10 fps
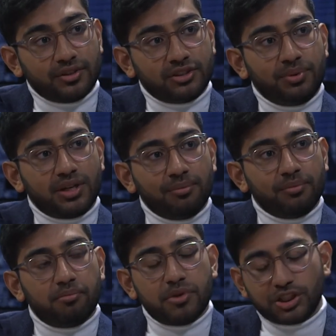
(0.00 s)
It's become
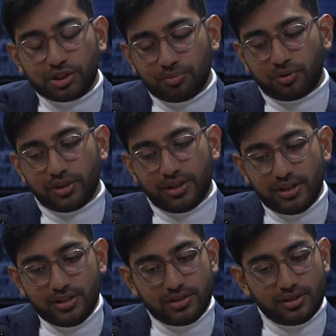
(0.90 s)
much more
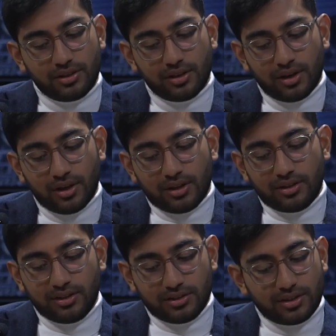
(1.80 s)
easy
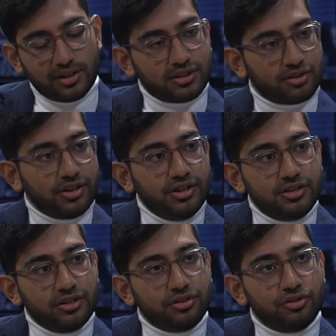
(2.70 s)
these days, or
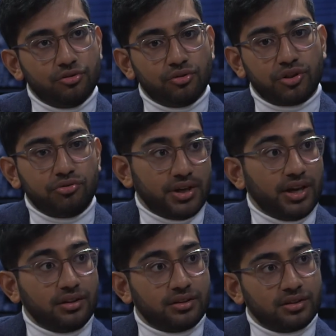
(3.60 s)
easier to
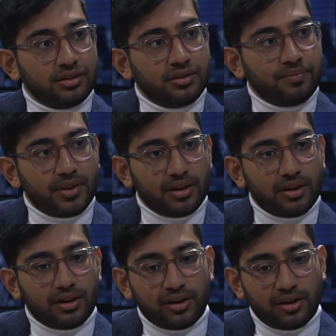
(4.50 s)
create,
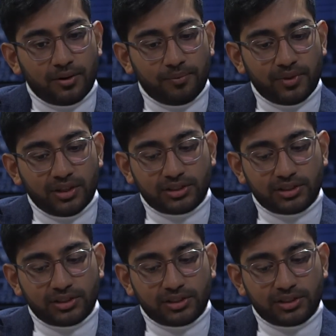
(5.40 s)
let's